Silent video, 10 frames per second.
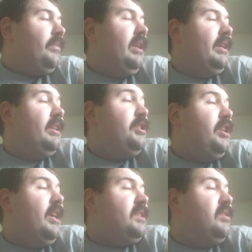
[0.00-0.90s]
And I think
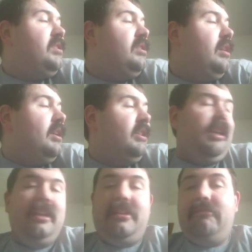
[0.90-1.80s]
she gets uh,
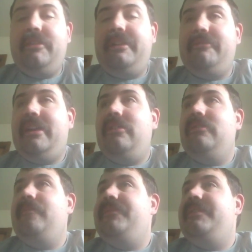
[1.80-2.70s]
Togata down really
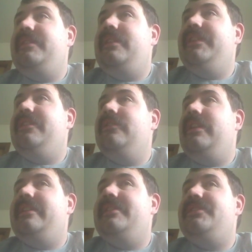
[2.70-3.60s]
well, giving her
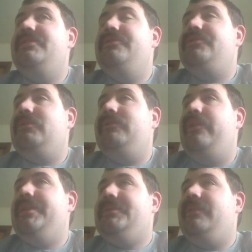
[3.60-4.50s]
like this neutral
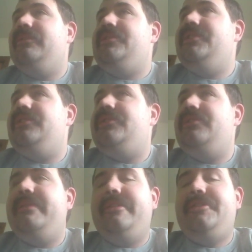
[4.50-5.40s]
voice whenever she's just
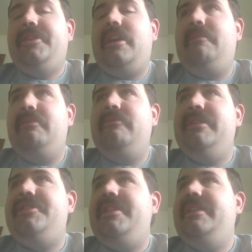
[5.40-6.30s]
doing her job, but
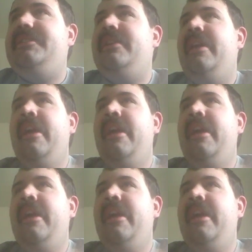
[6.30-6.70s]
when she's